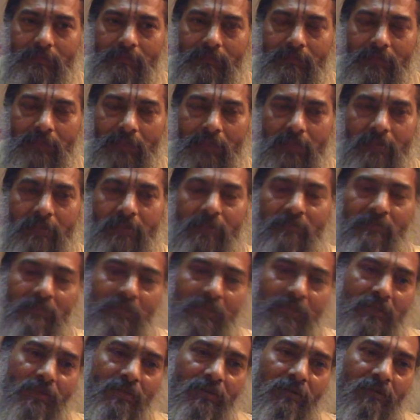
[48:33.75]
That is the
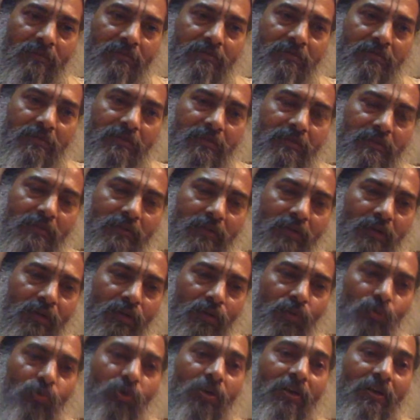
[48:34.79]
meaning of
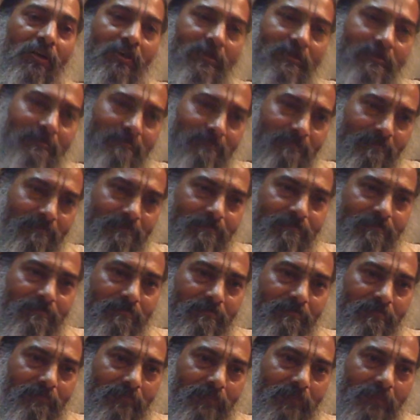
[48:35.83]
anuga,
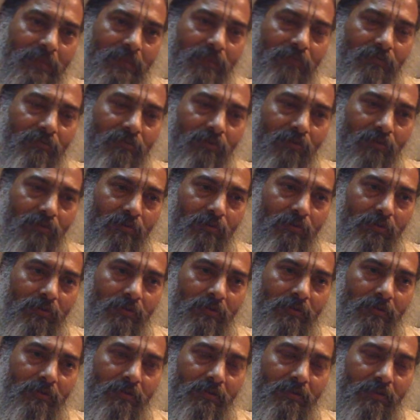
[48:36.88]
being a follower.
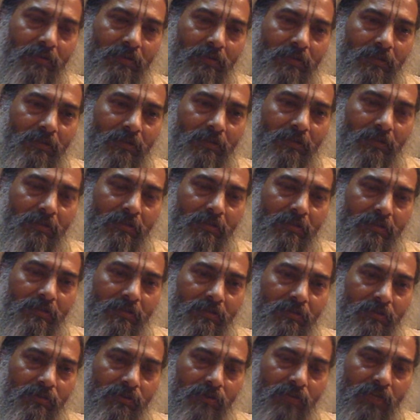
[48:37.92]

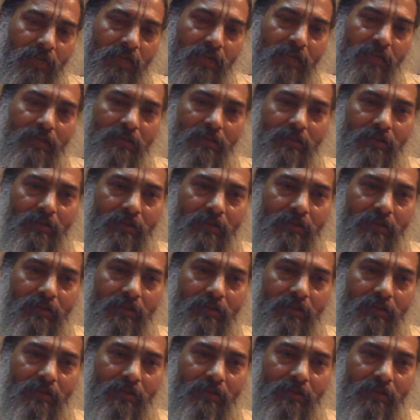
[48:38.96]
So then